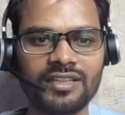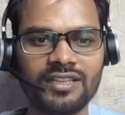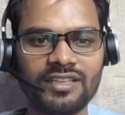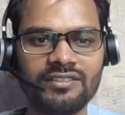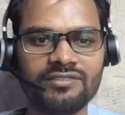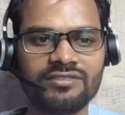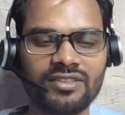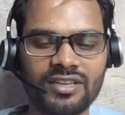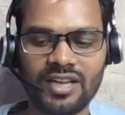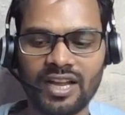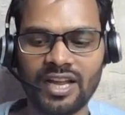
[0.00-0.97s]
If
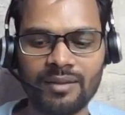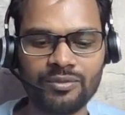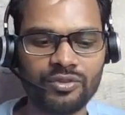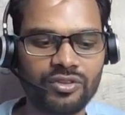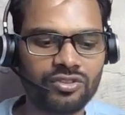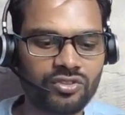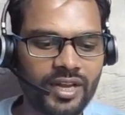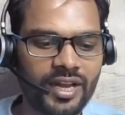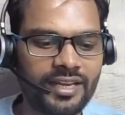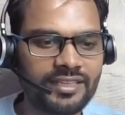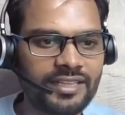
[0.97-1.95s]
I'm going
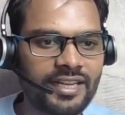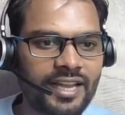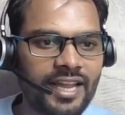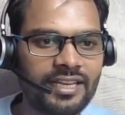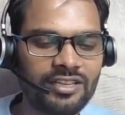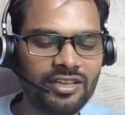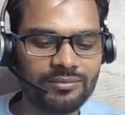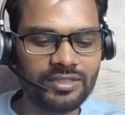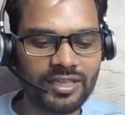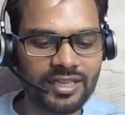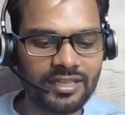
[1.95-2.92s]
to enter any
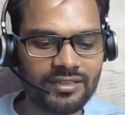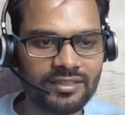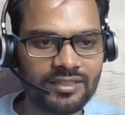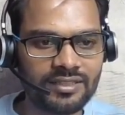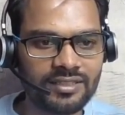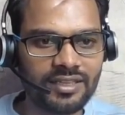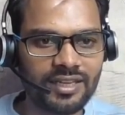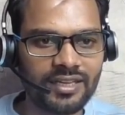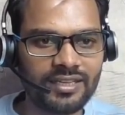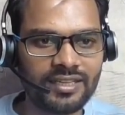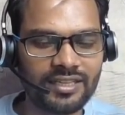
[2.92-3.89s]
of the
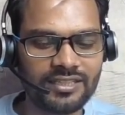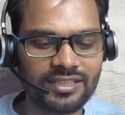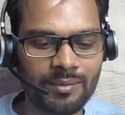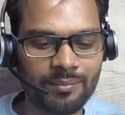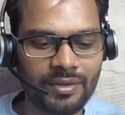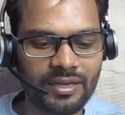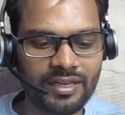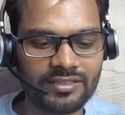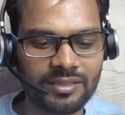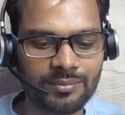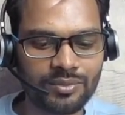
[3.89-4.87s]
another example,
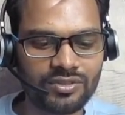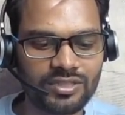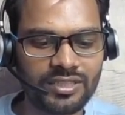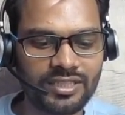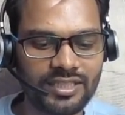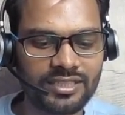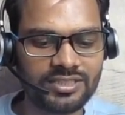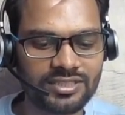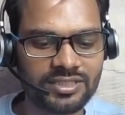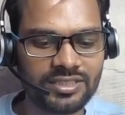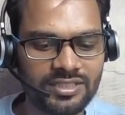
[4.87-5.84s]
let's suppose Dinesh